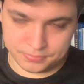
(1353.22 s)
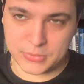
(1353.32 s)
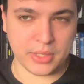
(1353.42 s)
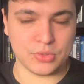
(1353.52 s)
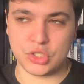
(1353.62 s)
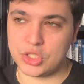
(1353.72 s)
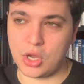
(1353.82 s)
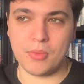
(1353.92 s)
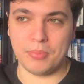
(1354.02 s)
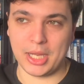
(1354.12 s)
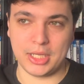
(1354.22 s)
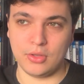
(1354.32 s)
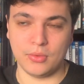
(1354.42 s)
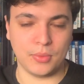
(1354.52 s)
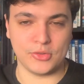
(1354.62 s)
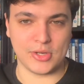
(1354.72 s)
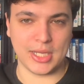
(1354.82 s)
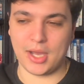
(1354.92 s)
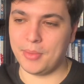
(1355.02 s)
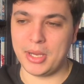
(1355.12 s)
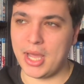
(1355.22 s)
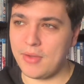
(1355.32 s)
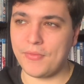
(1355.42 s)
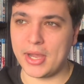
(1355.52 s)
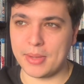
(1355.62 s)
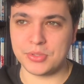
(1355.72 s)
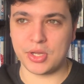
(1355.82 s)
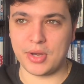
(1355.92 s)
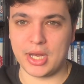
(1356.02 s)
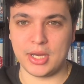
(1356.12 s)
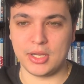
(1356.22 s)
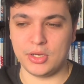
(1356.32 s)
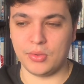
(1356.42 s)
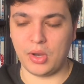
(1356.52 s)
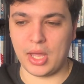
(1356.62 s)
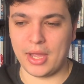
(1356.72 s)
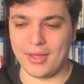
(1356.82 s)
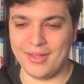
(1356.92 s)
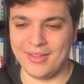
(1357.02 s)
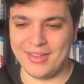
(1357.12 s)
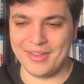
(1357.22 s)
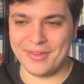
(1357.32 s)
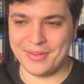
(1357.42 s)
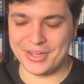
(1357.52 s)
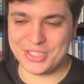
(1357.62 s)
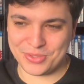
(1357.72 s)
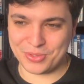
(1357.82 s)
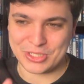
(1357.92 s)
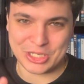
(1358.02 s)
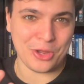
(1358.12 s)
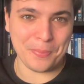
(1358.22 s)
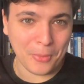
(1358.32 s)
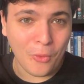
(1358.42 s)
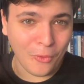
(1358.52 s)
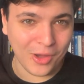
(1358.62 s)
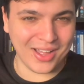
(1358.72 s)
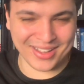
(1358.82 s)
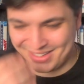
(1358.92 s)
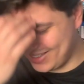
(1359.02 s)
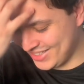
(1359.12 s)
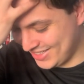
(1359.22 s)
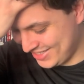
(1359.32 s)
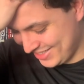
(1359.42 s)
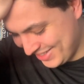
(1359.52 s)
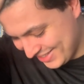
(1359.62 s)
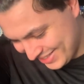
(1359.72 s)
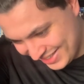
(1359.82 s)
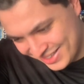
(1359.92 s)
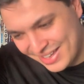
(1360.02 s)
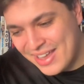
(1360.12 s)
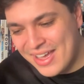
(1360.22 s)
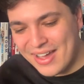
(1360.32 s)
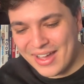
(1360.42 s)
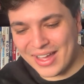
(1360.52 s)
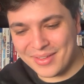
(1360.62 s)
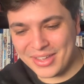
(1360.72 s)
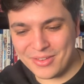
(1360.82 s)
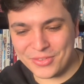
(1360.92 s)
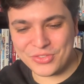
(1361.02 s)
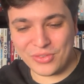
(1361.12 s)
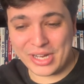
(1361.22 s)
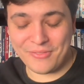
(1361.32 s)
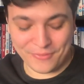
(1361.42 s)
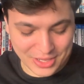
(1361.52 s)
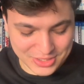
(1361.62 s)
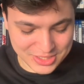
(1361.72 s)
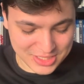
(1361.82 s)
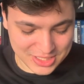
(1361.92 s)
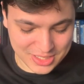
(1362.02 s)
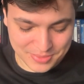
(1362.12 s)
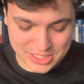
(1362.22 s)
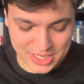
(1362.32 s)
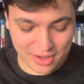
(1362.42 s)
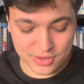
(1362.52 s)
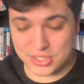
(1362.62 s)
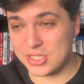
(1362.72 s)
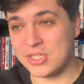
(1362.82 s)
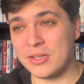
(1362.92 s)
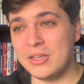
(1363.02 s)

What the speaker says: It was so bloody good, wasn't it? I mean, every episode ended and you were like, I just want to know more. it was really fun to see some of these characters